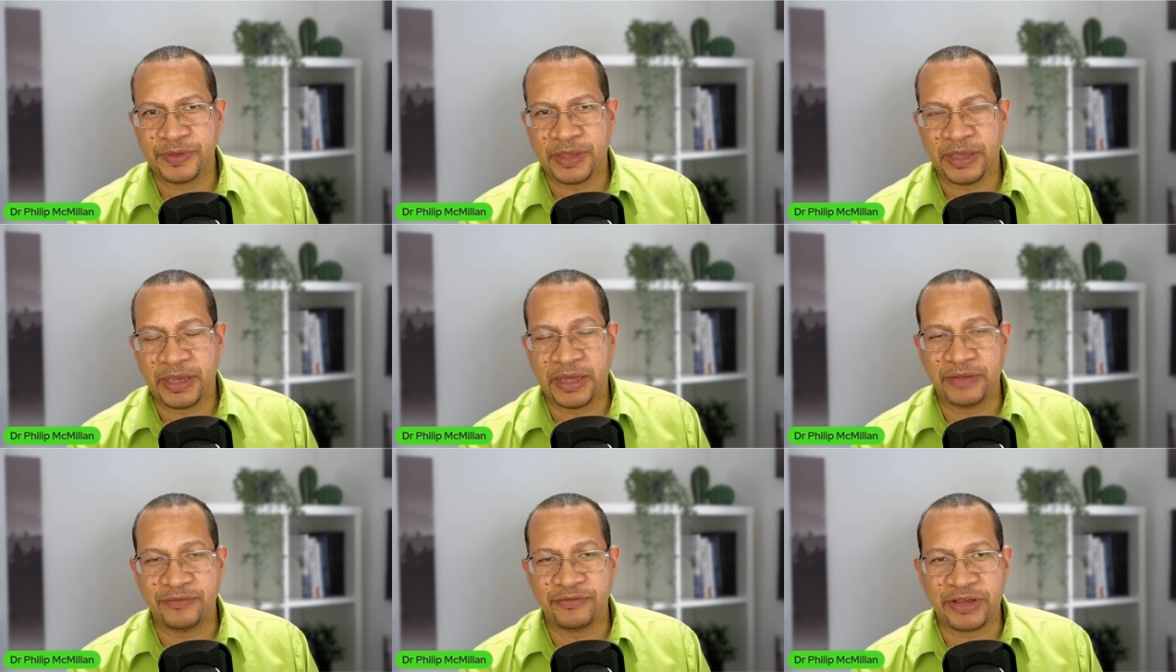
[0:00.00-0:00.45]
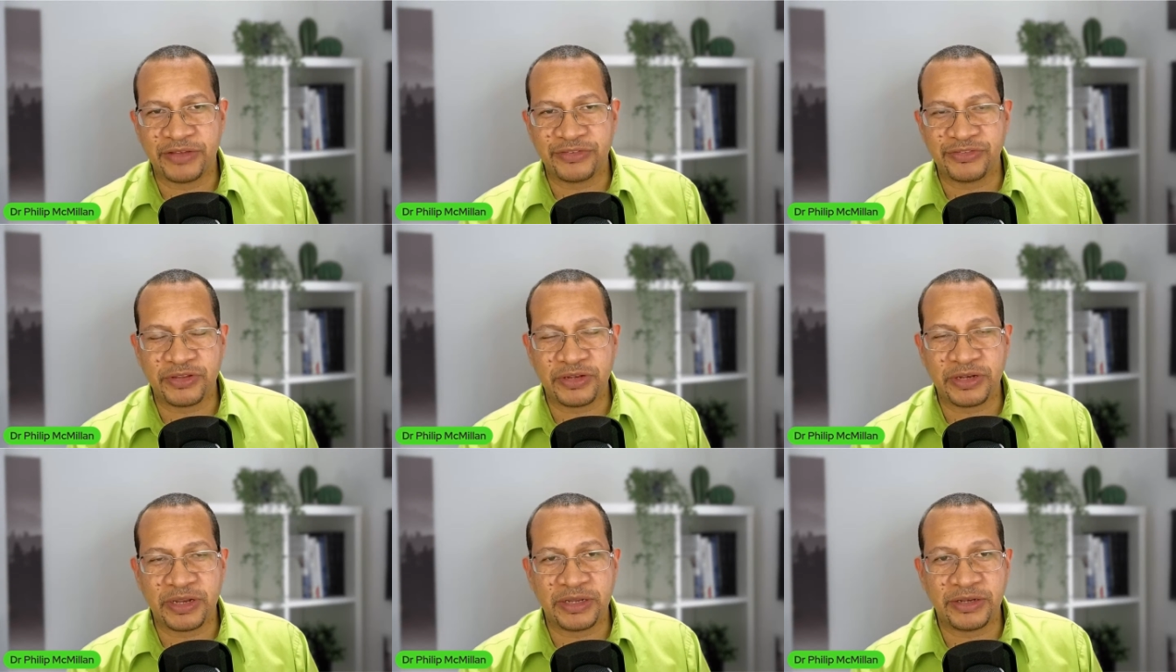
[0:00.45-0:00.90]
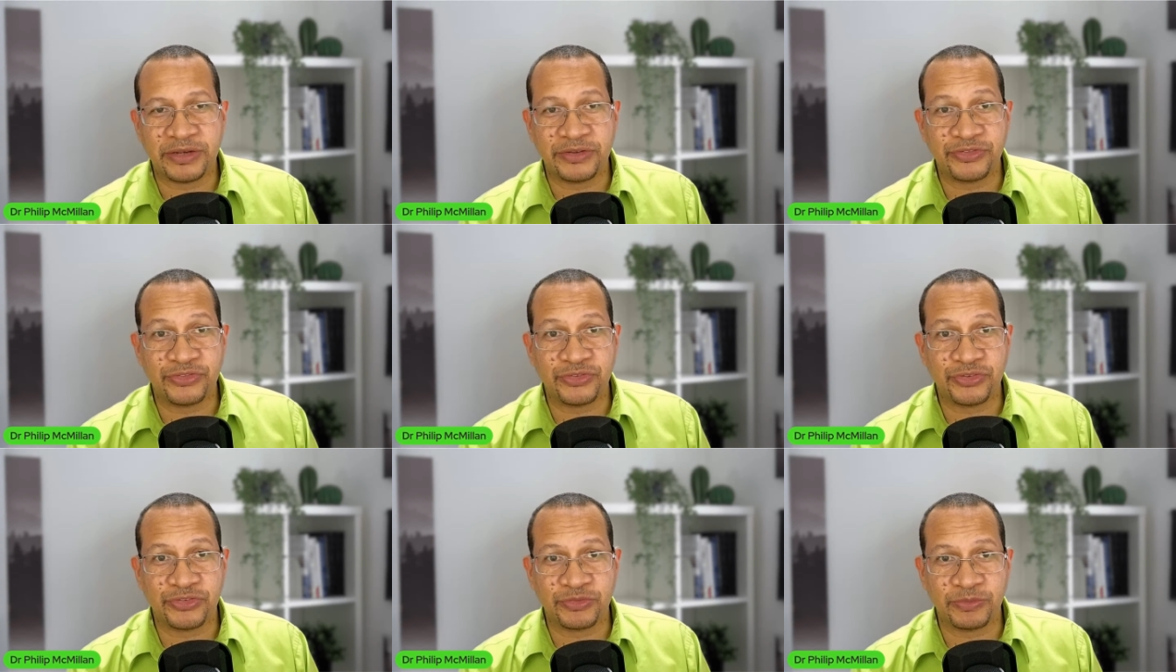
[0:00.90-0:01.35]
And
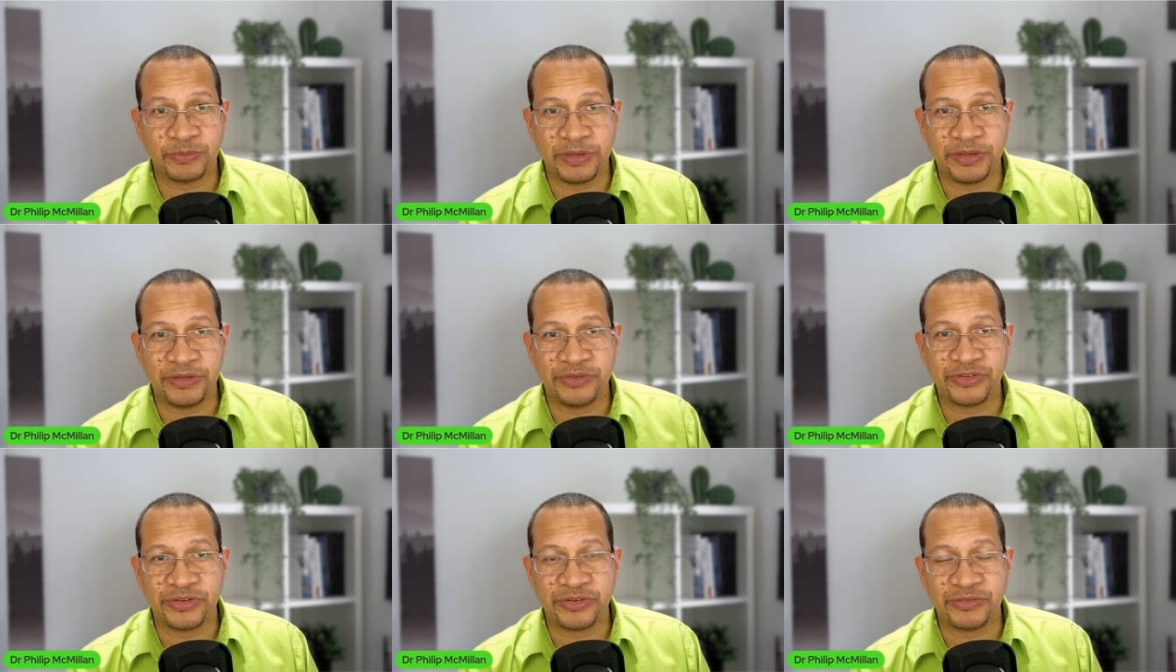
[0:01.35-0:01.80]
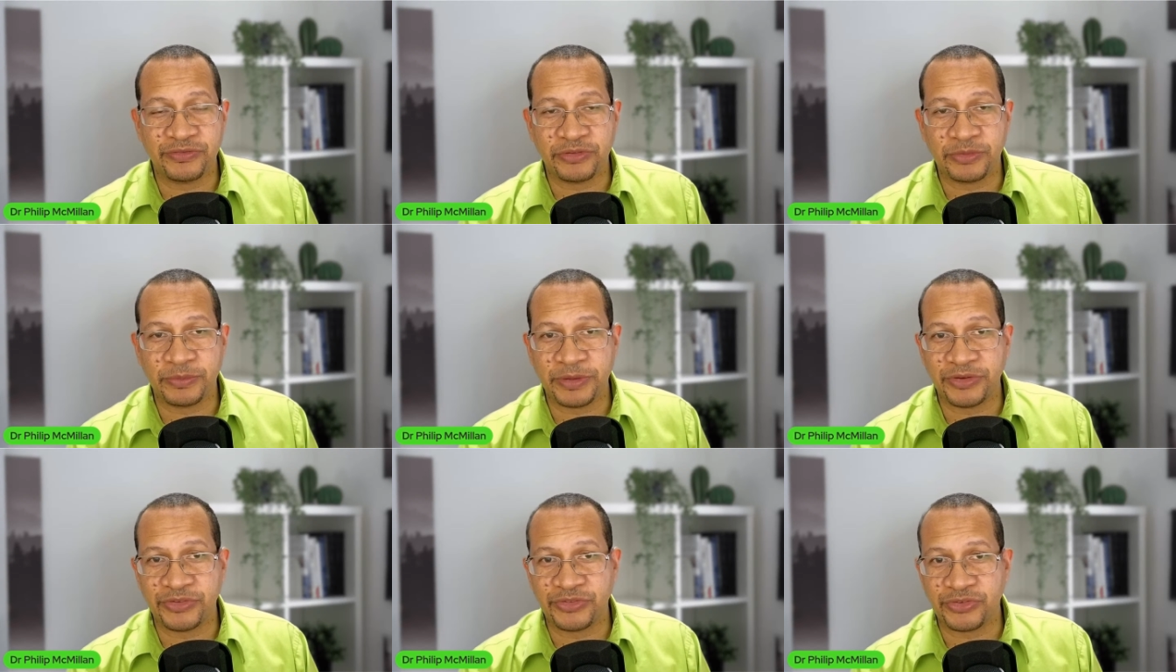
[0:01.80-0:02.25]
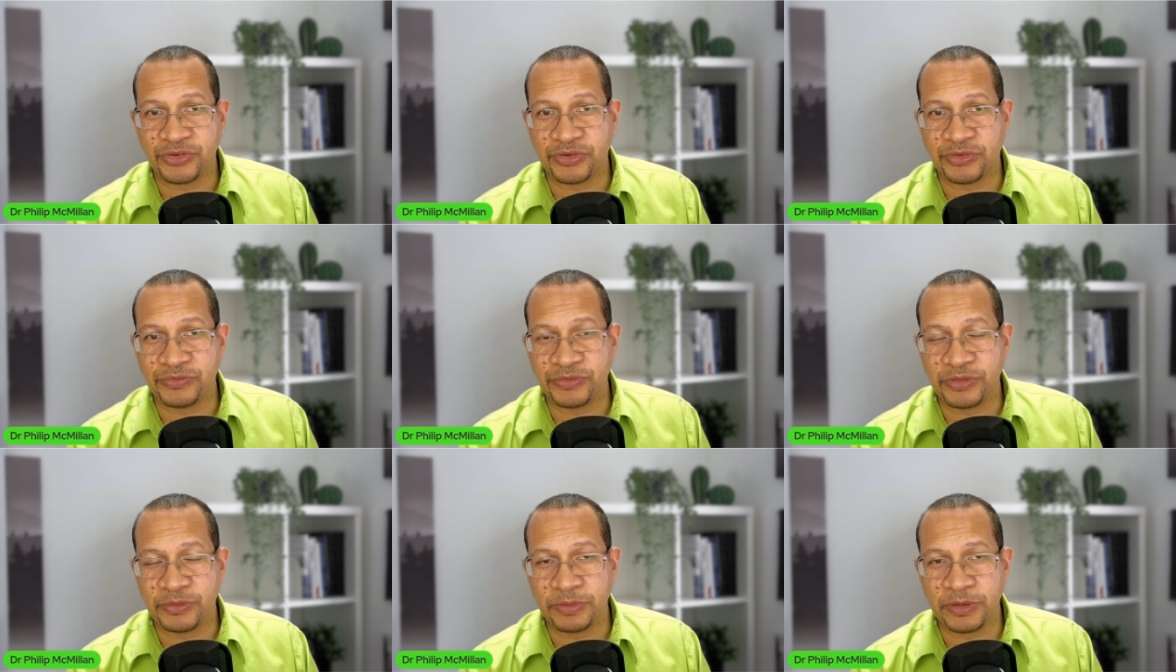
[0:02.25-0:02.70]
vasculitis just means inflammation
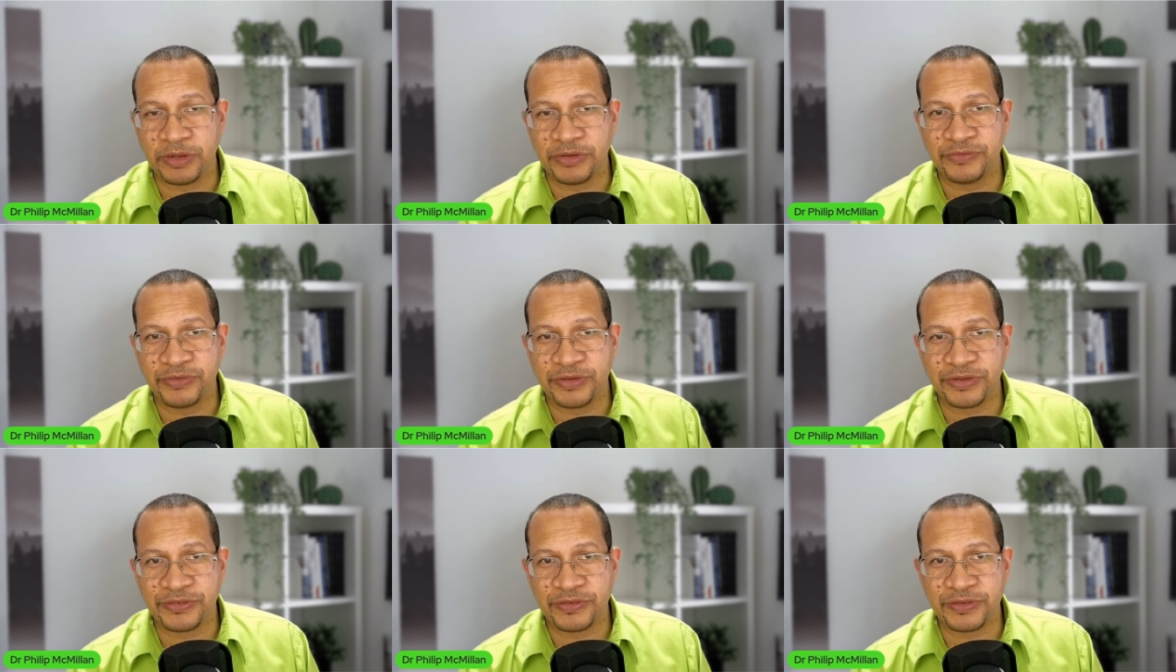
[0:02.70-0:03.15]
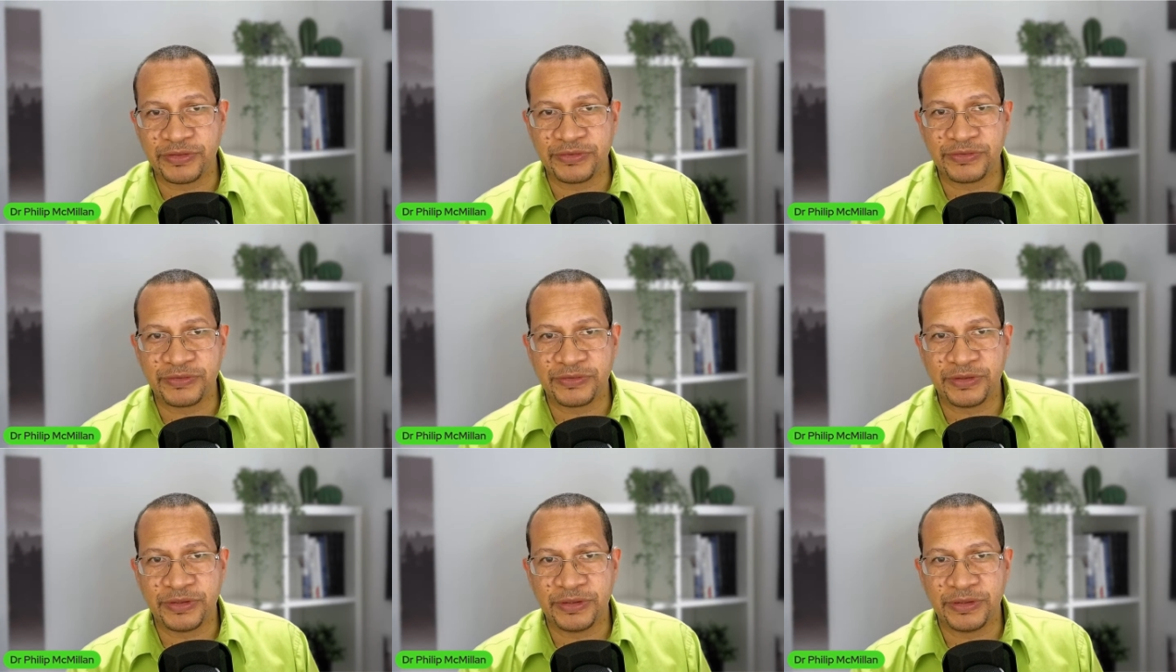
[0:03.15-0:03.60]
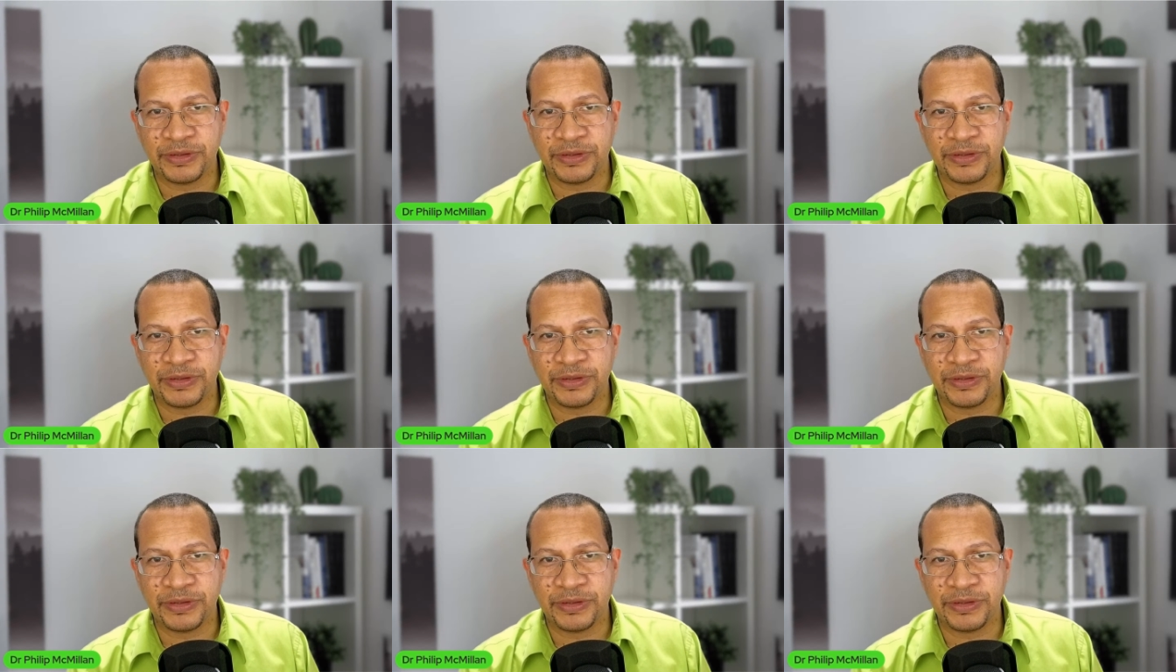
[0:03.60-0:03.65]
of the blood vessels.